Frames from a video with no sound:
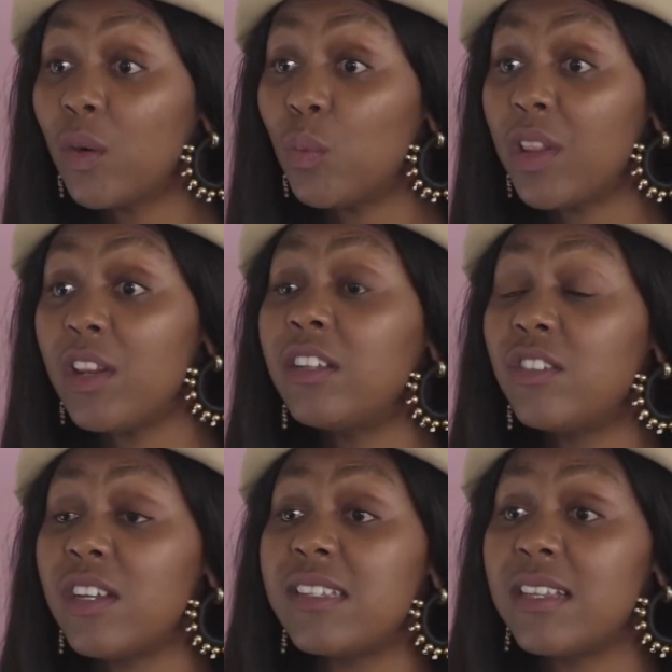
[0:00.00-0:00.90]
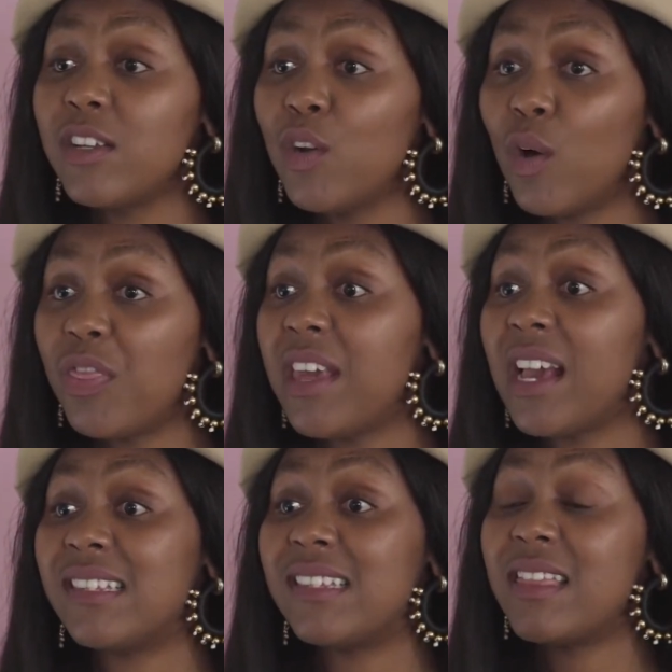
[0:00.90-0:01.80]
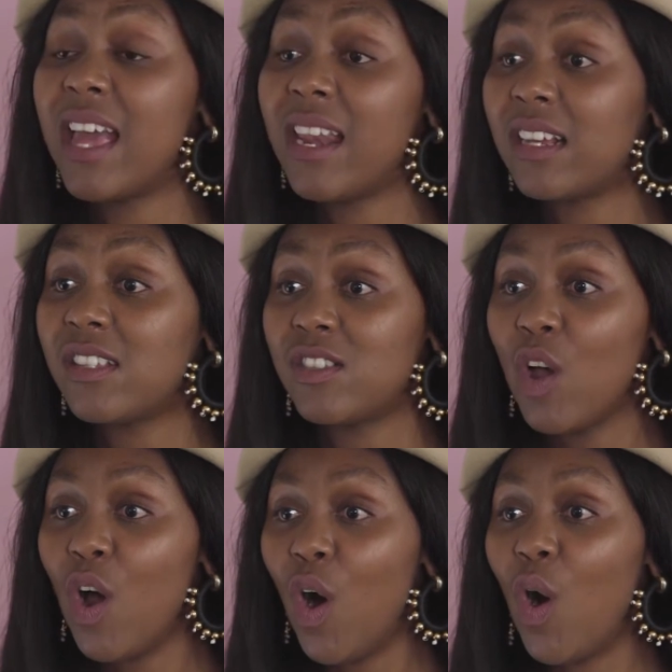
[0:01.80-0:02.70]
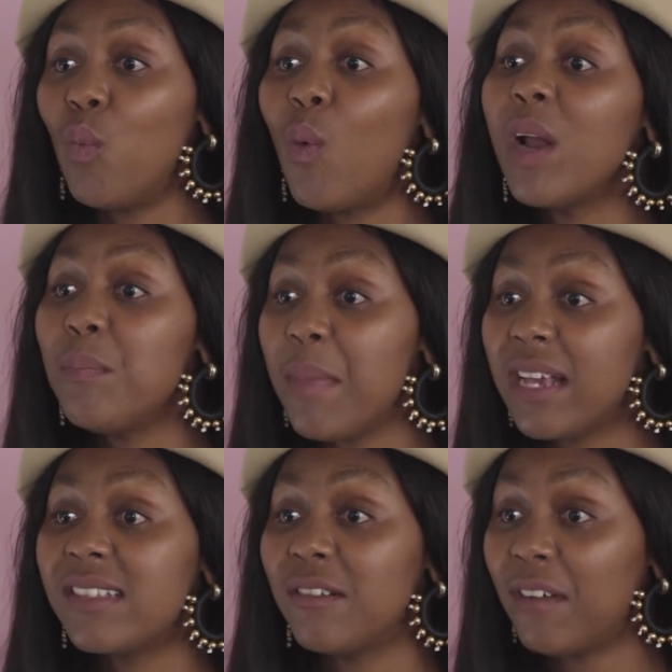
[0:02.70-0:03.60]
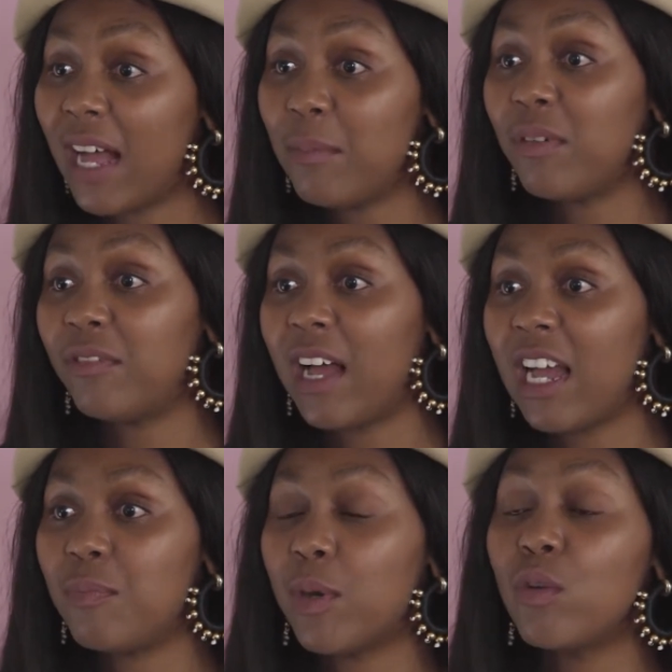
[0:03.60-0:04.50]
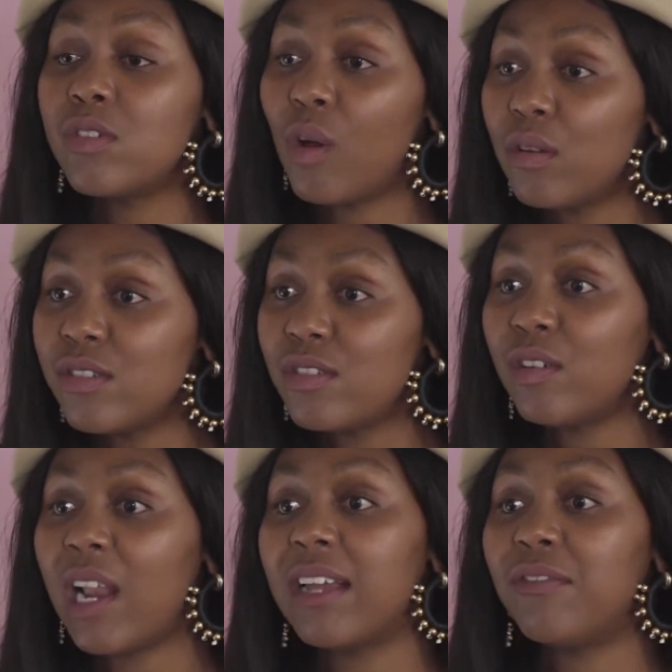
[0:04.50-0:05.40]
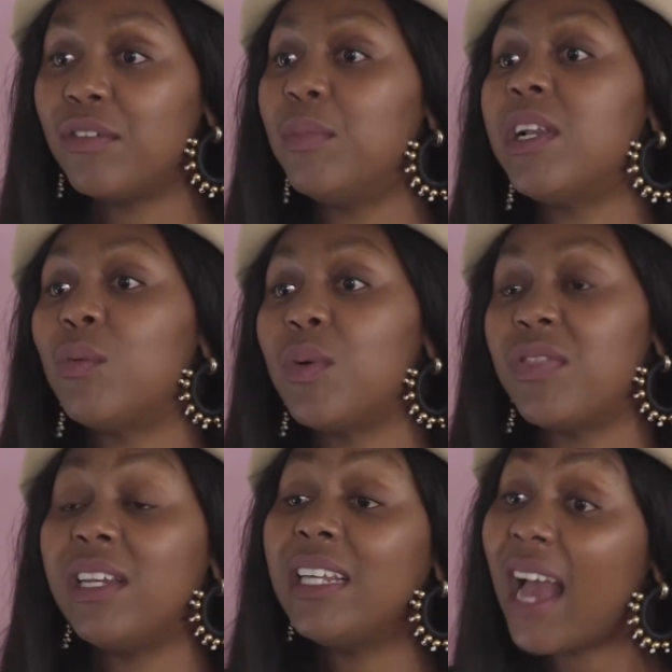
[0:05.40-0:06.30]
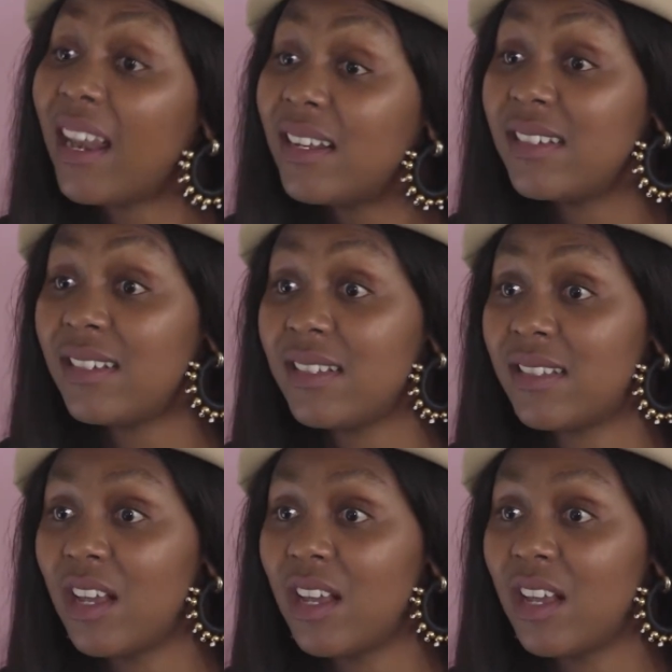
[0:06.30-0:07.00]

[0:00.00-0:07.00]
with not just, the aesthetics or what makes a vibe, but who's also familiar with the legalities